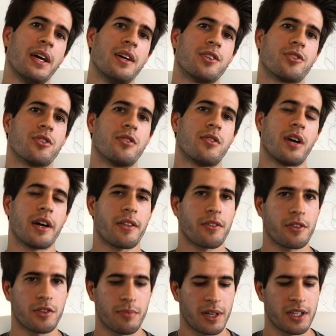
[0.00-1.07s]
So I
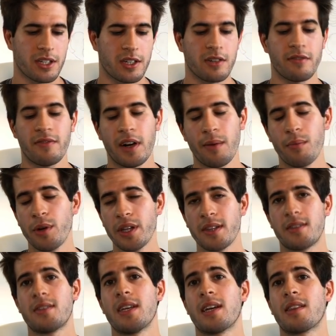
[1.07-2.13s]
thought to myself, I'm willing
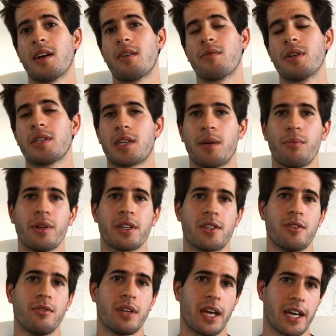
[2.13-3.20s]
to take that risk. I'm willing to
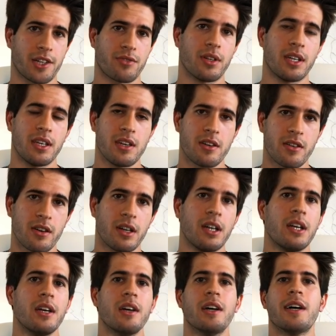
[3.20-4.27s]
do an extra year
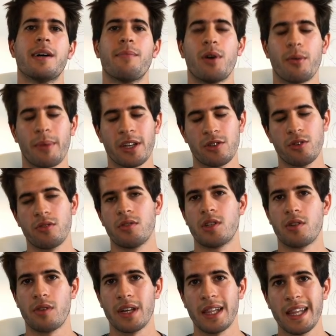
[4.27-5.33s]
on my total
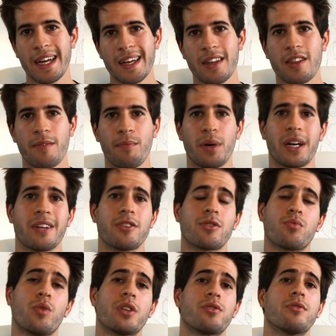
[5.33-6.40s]
degree length, but I just
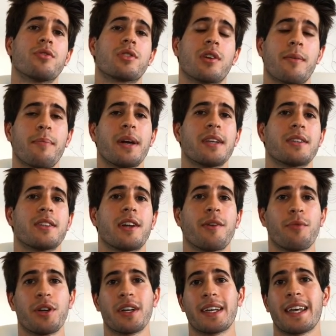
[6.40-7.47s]
want to start medicine. I
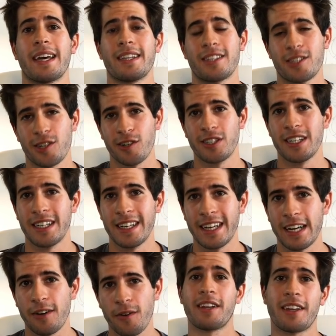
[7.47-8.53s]
want to get started
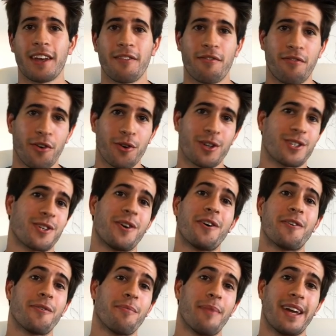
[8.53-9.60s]
now, get focused
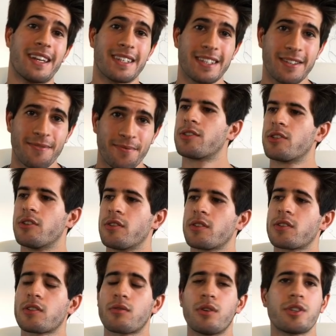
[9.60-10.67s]
on medicine. So this
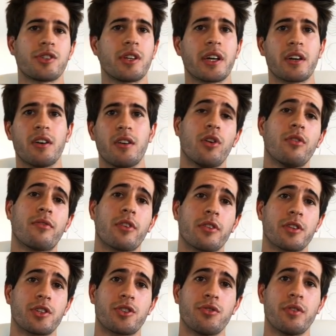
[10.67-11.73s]
is a question I got over on
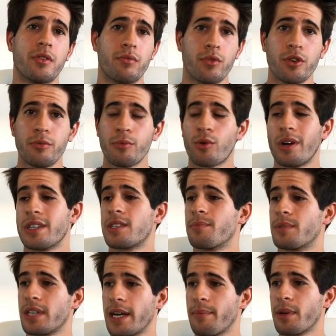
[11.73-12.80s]
the student room quite some
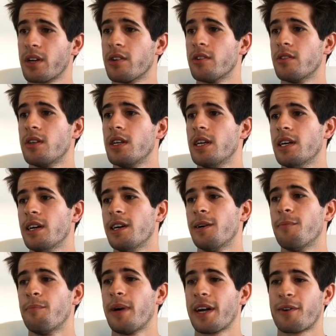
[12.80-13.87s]
time ago,
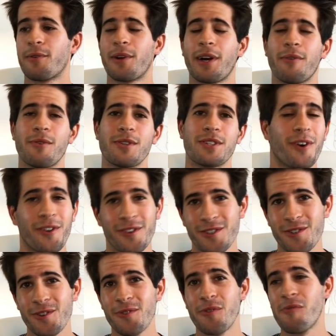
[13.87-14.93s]
back when I was on the
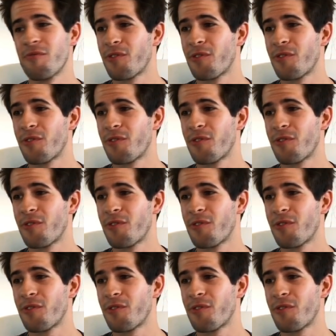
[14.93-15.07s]
student room